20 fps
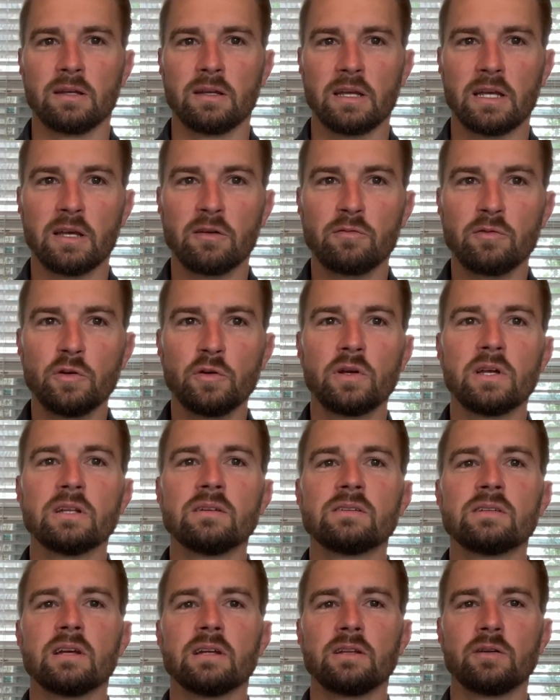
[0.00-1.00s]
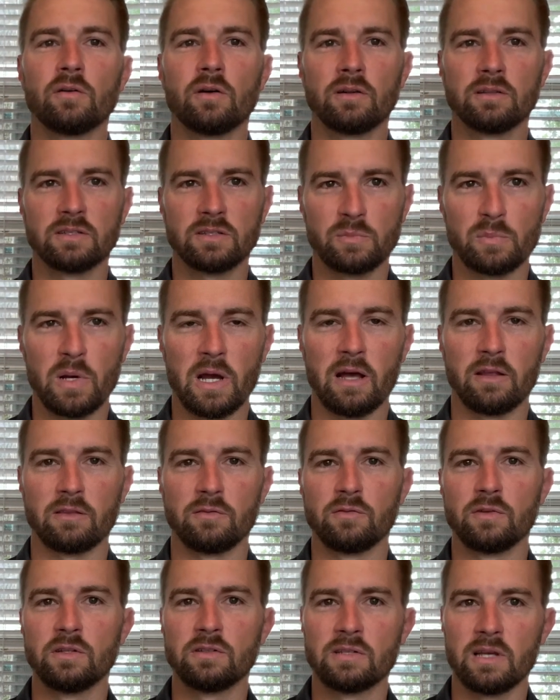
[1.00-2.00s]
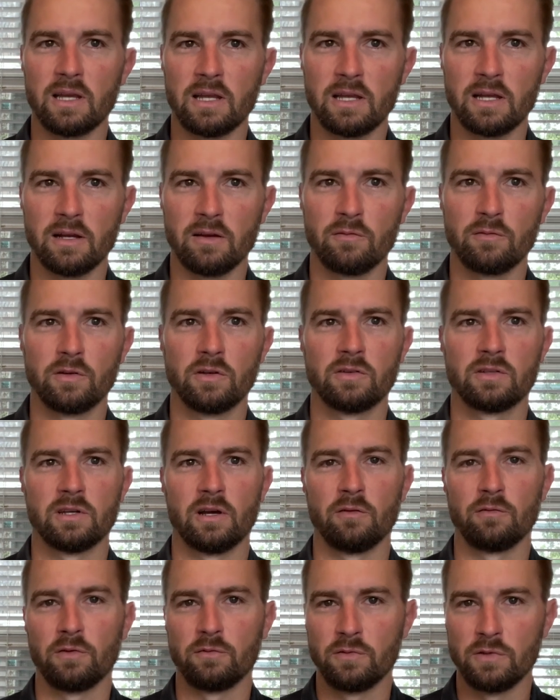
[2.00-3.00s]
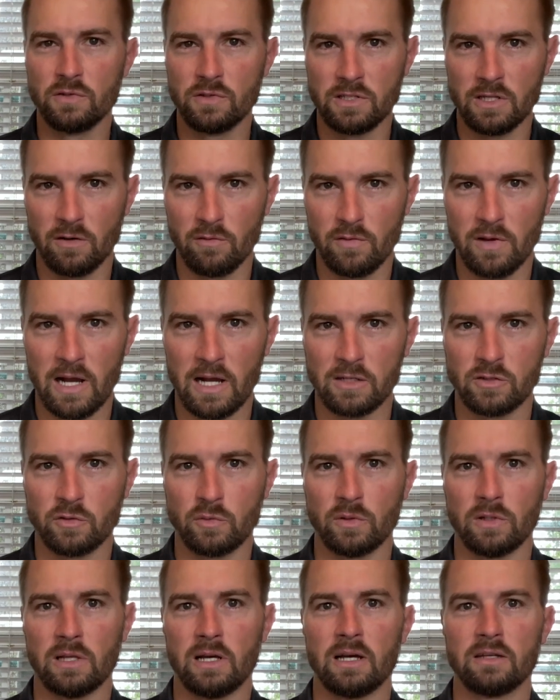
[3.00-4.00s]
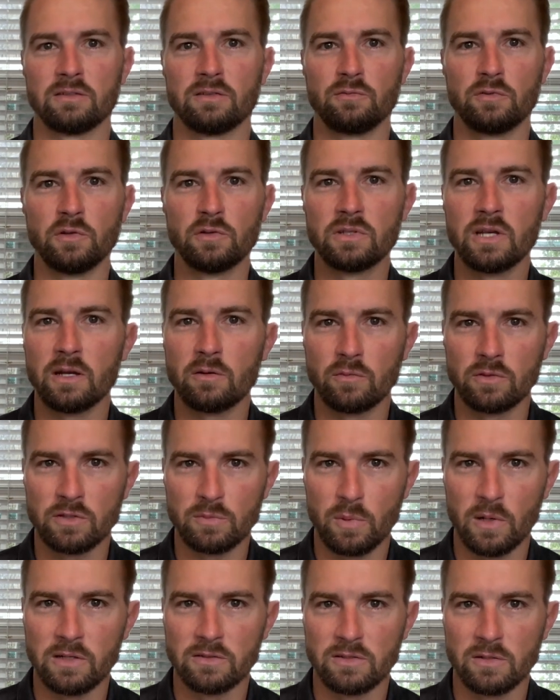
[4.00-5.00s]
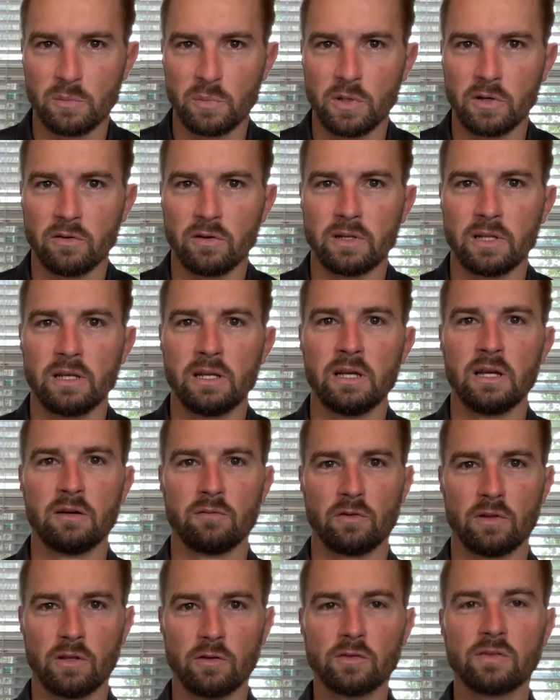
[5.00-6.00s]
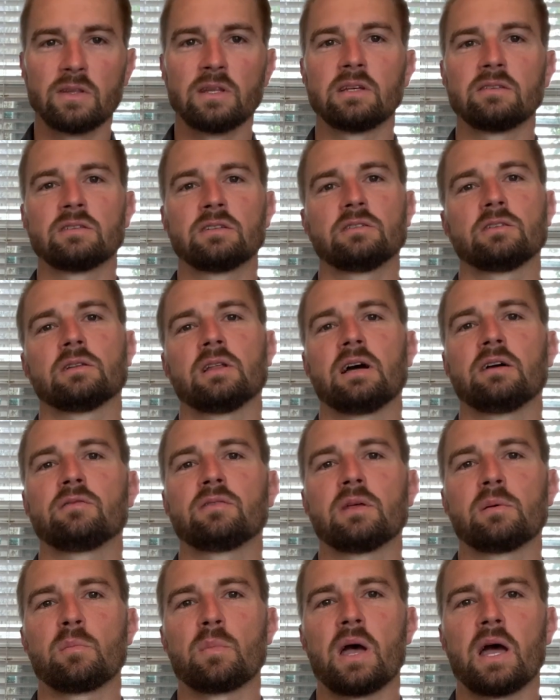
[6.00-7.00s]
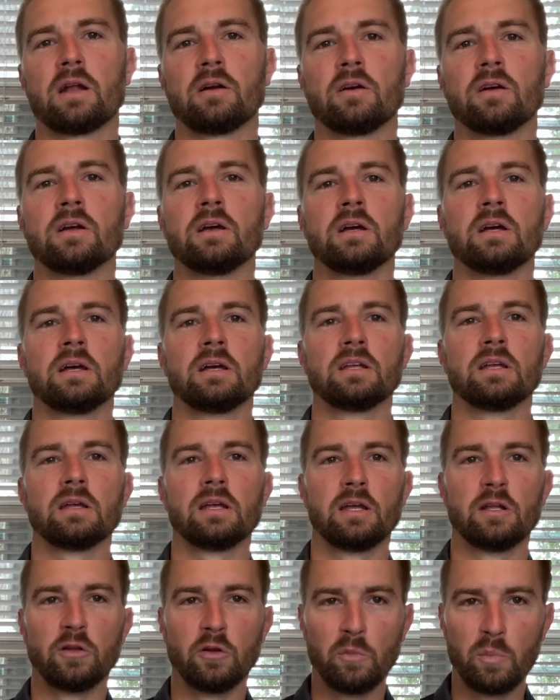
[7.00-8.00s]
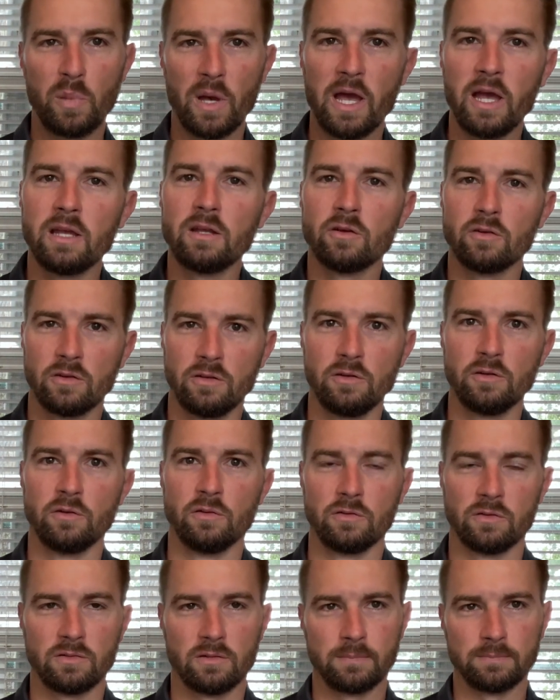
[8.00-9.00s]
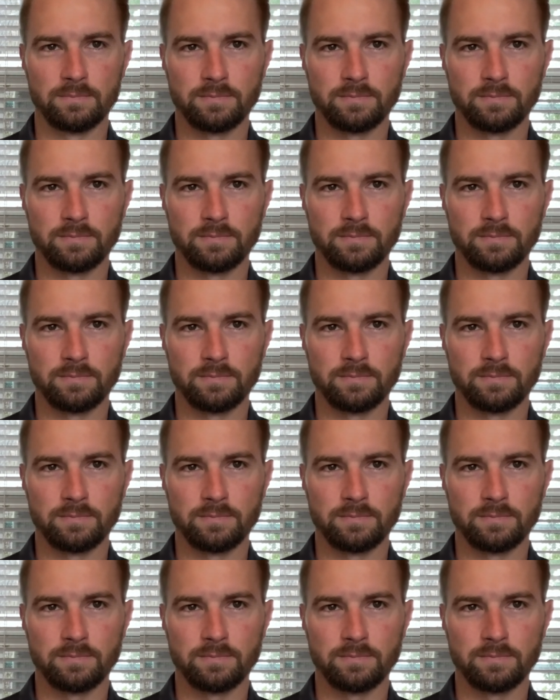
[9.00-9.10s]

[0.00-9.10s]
if you continue on this path, if you take care of yourself, if you self-actualize, if you take responsibility for those things in your life that matter, and you pay your dues,